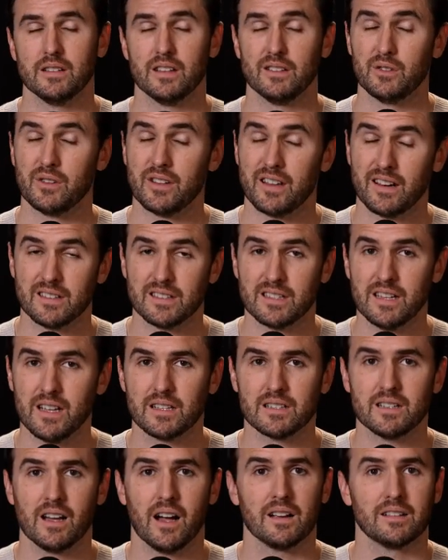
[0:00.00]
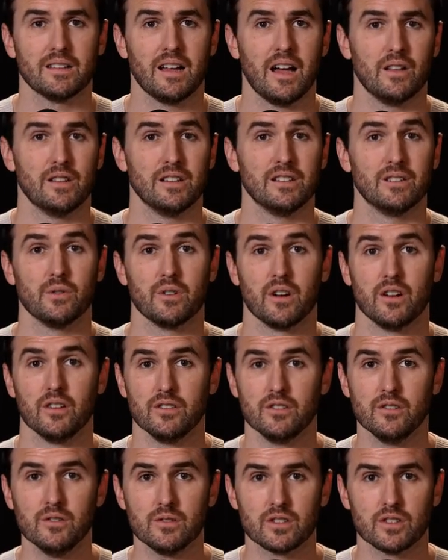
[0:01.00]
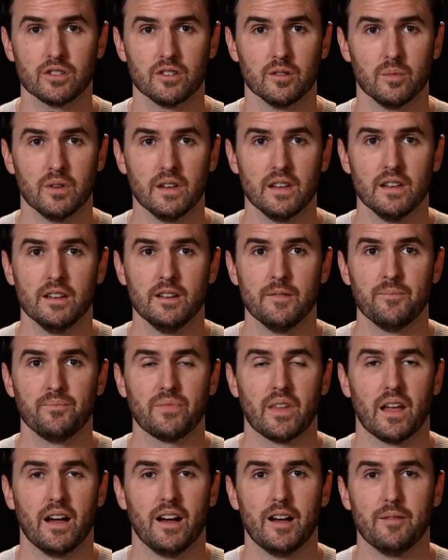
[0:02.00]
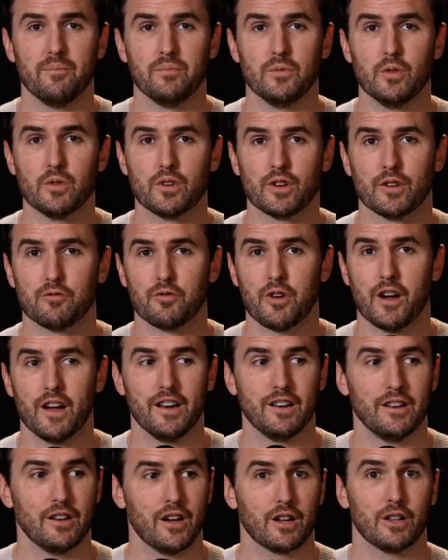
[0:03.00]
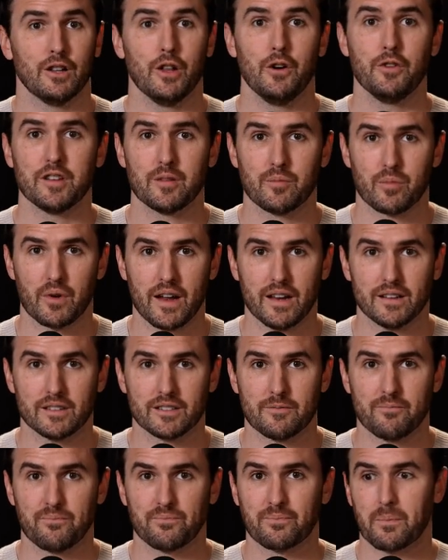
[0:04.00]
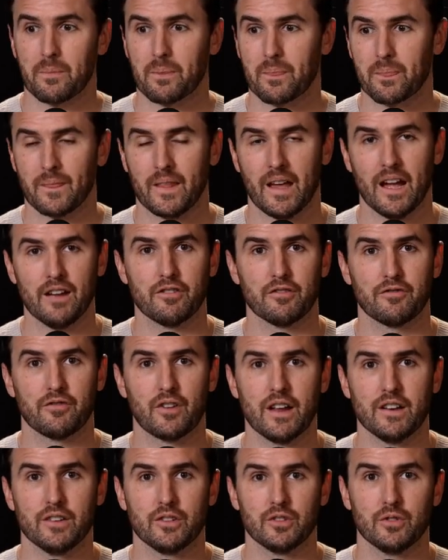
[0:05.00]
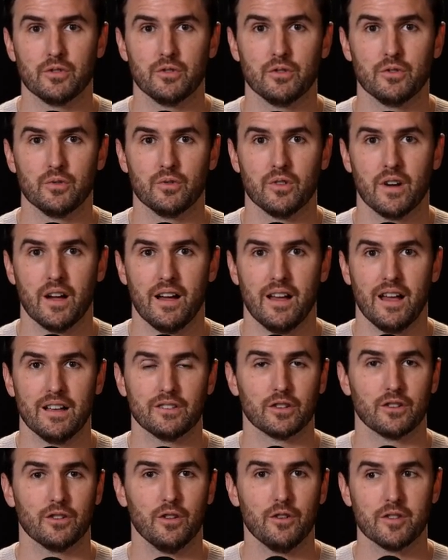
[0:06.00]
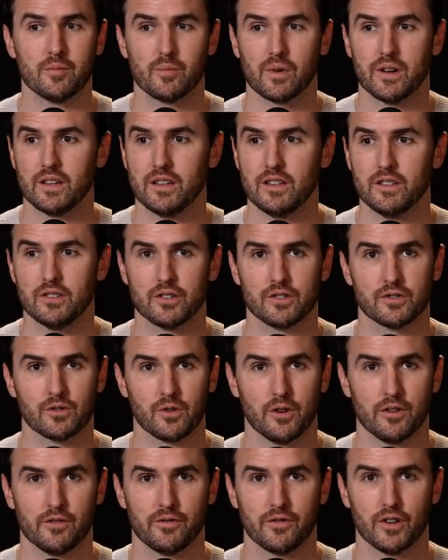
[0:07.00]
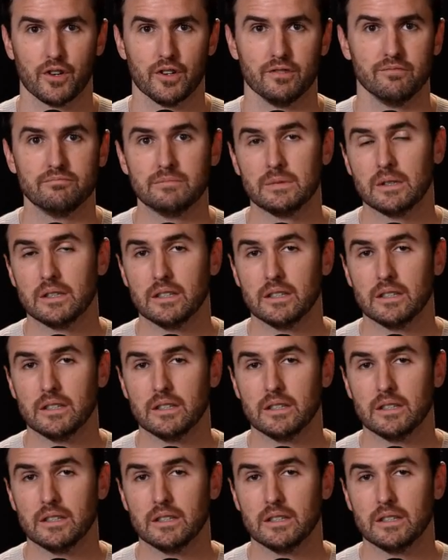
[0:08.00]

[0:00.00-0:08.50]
they do that on TikTok now, they do it on YouTube. Um, you could run a clothing brand. I have a friend who uh, has a clothing brand. he just sold it for